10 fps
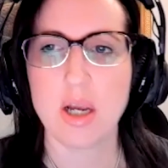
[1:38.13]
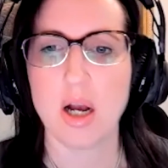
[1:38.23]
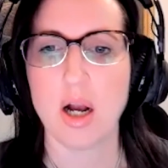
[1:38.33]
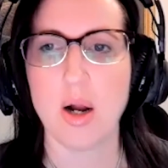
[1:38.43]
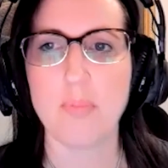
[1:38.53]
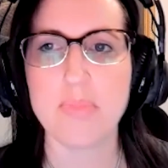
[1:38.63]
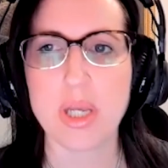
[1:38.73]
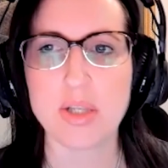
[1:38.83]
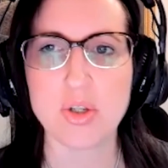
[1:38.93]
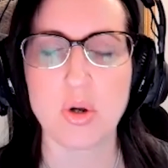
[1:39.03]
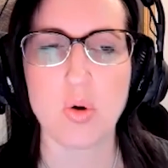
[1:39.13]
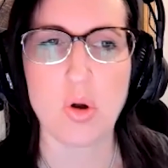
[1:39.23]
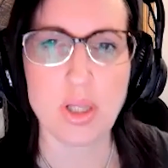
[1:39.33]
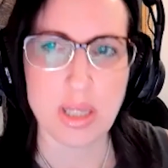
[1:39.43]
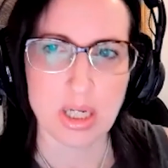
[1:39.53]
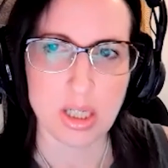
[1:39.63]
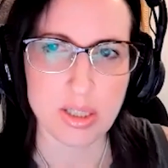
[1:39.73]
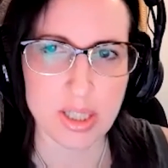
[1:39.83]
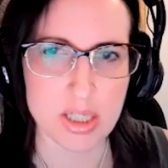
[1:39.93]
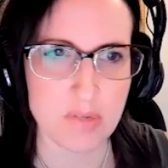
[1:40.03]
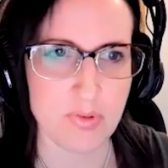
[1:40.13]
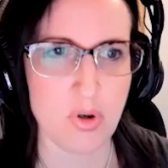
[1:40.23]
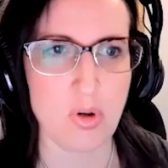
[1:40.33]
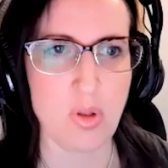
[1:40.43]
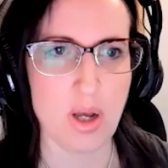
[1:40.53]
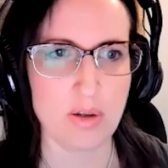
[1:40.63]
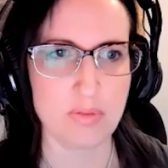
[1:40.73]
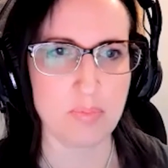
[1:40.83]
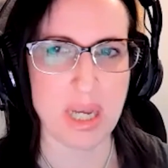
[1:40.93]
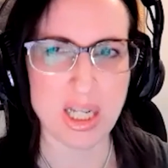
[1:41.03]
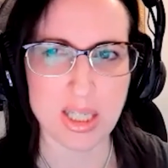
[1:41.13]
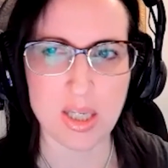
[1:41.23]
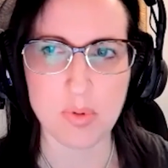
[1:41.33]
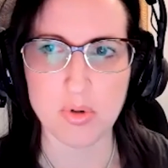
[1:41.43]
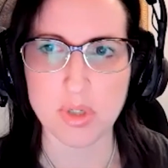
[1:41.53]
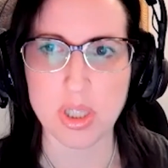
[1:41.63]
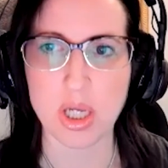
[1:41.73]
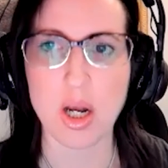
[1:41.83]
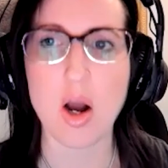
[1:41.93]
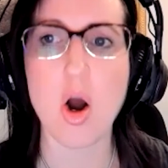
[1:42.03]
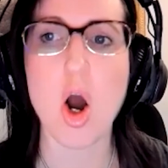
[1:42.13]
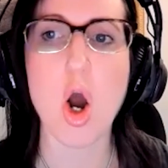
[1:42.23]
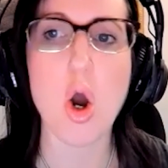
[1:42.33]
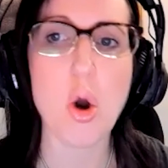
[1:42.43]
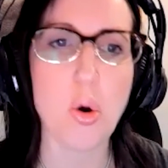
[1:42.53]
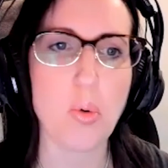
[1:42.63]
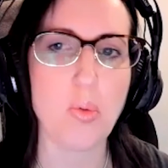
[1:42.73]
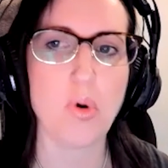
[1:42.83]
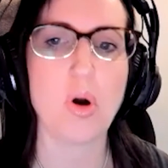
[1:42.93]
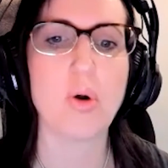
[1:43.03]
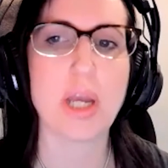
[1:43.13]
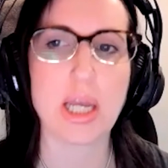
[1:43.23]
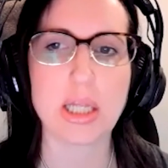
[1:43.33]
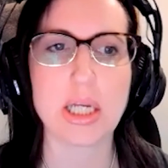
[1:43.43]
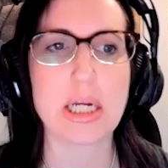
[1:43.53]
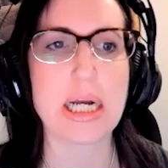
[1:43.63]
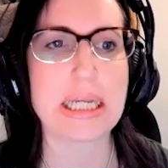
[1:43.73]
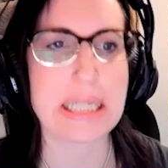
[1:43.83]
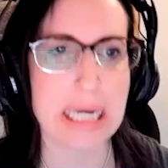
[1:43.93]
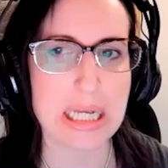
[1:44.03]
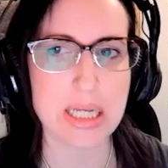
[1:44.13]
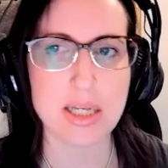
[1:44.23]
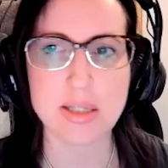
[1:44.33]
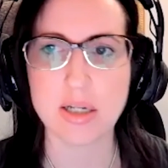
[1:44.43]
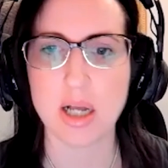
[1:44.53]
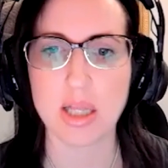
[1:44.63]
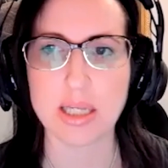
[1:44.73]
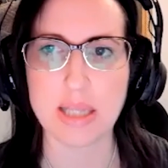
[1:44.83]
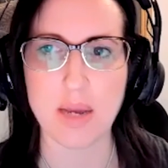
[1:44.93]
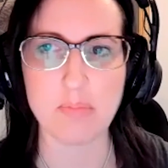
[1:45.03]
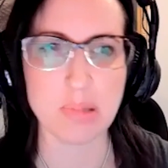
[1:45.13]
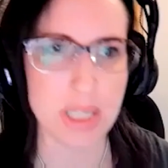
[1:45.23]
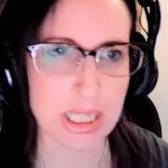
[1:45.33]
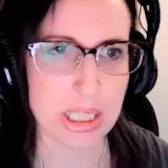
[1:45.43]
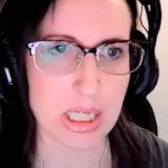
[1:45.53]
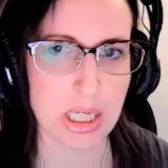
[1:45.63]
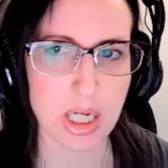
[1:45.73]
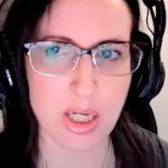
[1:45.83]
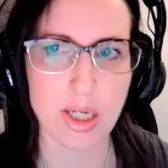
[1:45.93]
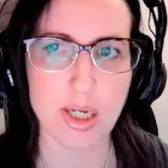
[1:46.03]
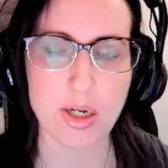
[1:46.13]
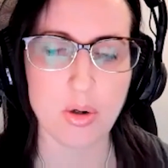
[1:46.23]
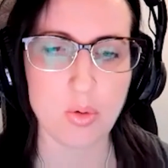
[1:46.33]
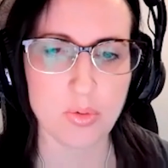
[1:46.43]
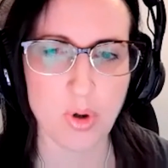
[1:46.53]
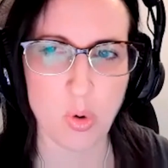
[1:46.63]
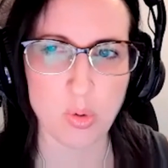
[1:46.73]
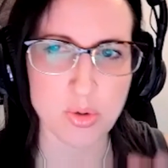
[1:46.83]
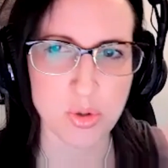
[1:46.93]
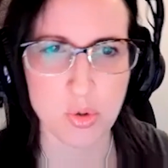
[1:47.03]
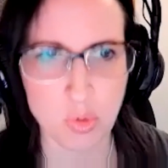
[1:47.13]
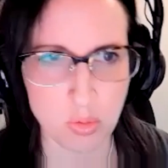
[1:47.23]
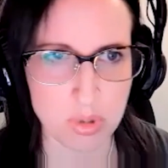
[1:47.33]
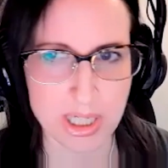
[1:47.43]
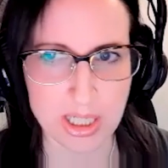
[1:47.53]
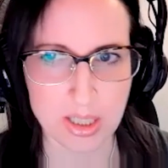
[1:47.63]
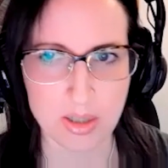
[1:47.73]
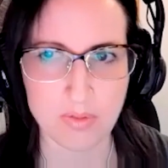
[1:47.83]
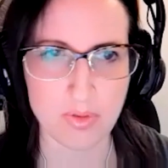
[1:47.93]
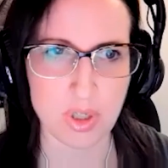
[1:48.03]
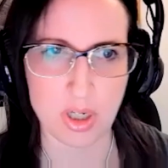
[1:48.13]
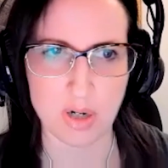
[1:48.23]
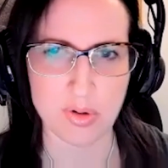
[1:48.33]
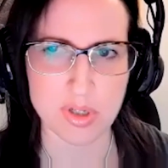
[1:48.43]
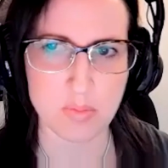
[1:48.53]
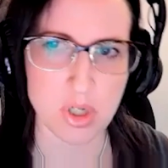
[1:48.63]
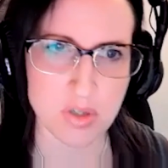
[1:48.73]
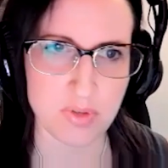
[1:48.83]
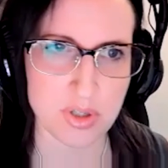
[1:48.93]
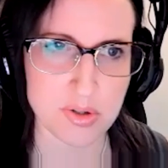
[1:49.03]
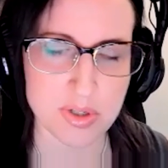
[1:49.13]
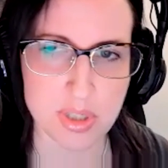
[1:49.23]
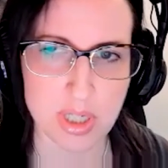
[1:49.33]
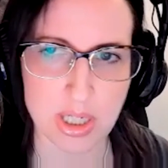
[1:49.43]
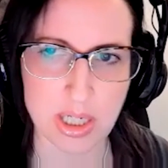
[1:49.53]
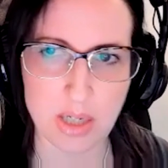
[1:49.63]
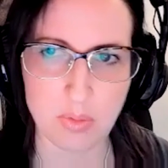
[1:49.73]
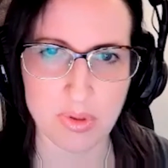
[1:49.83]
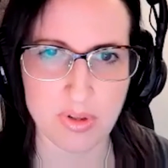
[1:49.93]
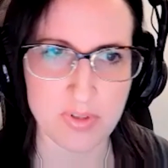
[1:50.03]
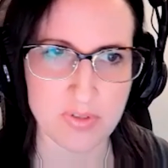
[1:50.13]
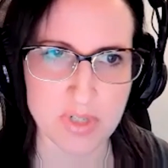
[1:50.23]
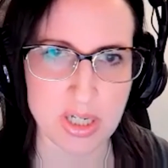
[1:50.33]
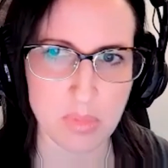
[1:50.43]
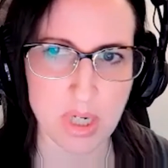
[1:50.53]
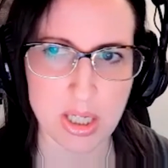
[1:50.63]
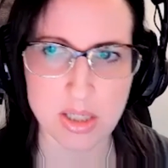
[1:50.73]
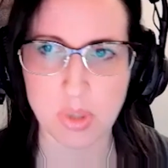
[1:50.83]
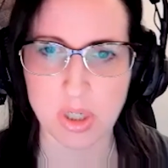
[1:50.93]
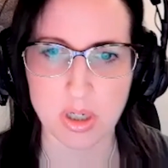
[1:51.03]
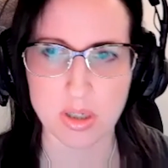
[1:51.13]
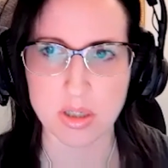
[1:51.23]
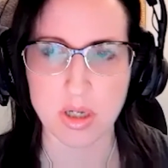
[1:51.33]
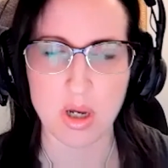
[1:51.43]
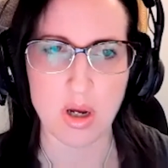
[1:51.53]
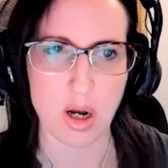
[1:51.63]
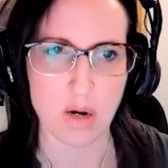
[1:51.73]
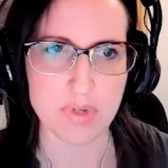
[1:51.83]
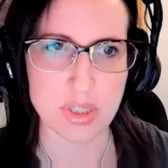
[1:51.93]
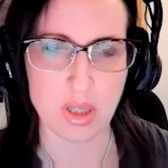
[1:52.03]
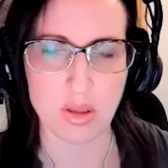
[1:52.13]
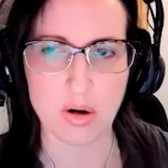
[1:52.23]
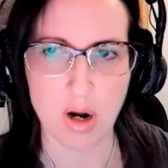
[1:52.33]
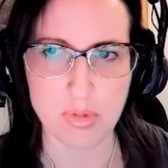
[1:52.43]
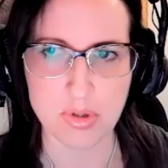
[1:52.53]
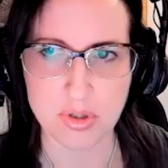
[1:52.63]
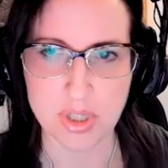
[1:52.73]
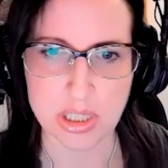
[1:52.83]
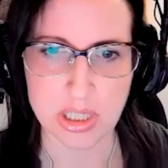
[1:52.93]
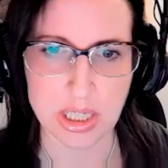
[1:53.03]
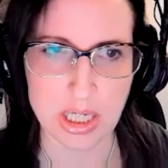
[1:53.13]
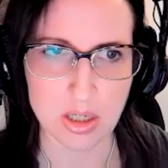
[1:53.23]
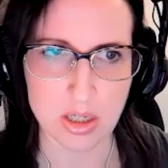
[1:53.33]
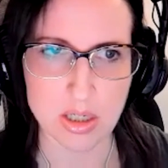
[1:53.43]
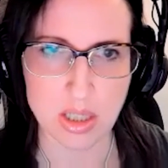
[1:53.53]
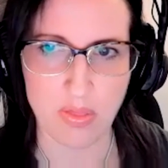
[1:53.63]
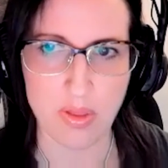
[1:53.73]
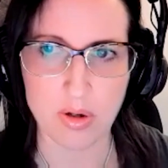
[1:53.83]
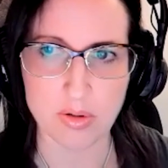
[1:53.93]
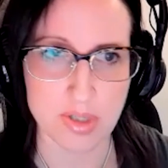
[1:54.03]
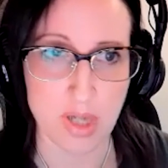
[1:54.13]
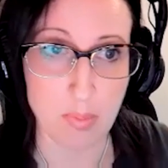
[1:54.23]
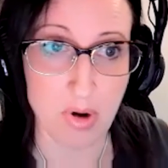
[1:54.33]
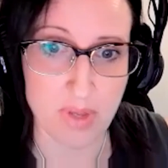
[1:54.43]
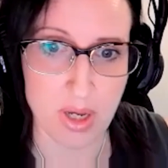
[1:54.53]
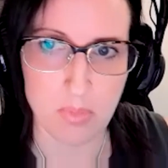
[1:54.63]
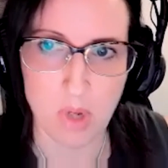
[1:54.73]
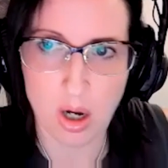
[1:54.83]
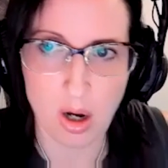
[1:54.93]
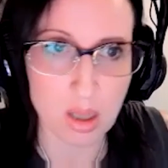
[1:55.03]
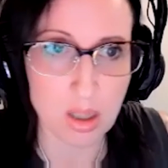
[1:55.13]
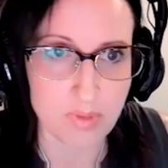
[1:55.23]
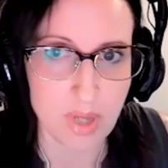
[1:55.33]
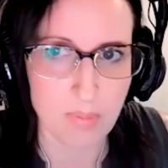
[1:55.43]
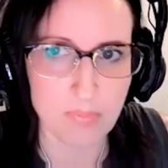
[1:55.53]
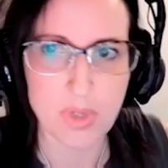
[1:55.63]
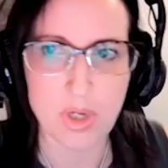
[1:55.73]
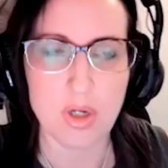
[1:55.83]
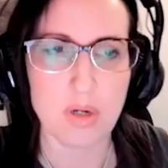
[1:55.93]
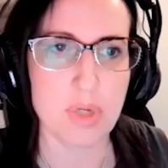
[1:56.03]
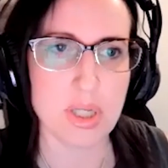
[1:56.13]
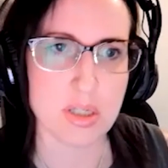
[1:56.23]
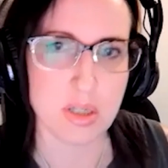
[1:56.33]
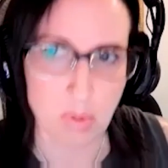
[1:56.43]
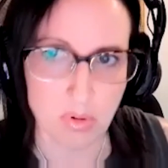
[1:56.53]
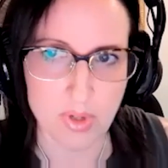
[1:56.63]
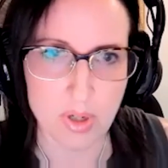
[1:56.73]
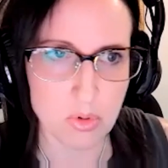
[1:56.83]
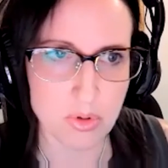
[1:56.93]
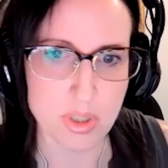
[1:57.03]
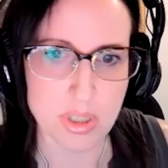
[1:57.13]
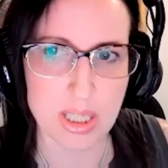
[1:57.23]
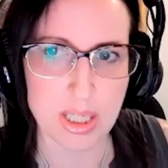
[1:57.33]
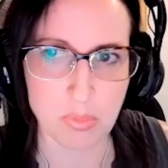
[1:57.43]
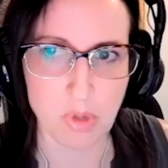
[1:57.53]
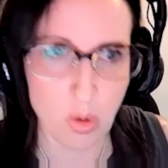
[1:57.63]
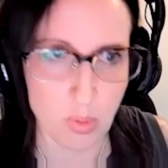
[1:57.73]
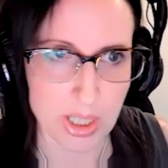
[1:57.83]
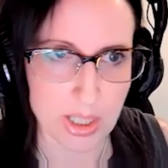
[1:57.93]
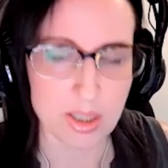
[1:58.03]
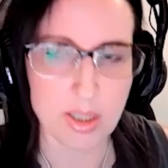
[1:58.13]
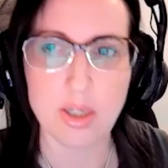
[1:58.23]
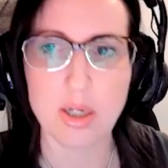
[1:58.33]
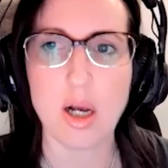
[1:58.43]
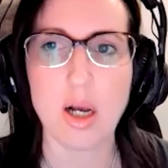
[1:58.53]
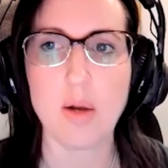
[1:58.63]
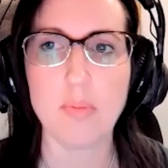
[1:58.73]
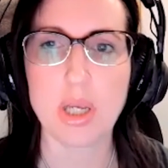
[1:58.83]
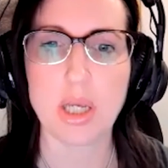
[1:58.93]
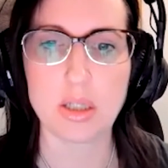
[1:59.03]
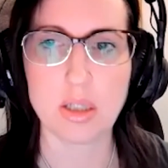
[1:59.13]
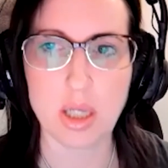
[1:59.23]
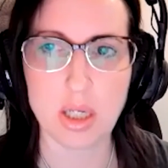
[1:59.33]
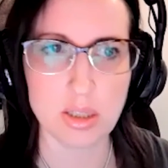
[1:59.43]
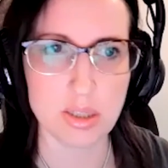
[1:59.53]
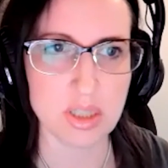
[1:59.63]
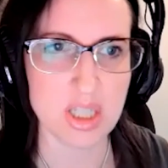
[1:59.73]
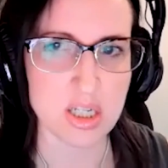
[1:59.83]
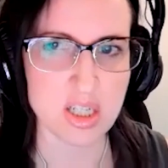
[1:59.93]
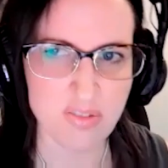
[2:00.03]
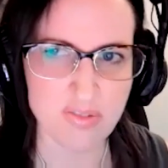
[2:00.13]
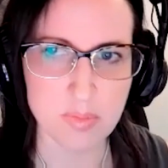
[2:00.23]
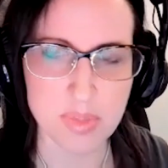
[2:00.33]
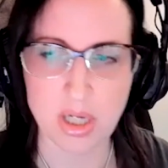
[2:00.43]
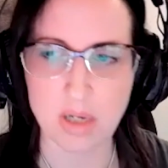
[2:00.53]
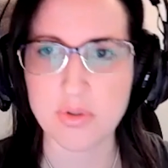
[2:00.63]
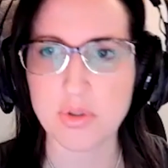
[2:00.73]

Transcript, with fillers: And so that clicks for a lot of pet keepers, and they go, oh, okay, like I get it. It's not like that blanket, you know, the old school blanket of, you know, as much feeders as they can eat within 15 minutes, because obviously they're opportunistic eaters, and they'll, some of them, not all of them, but some of them will just keep going and literally stuff themselves.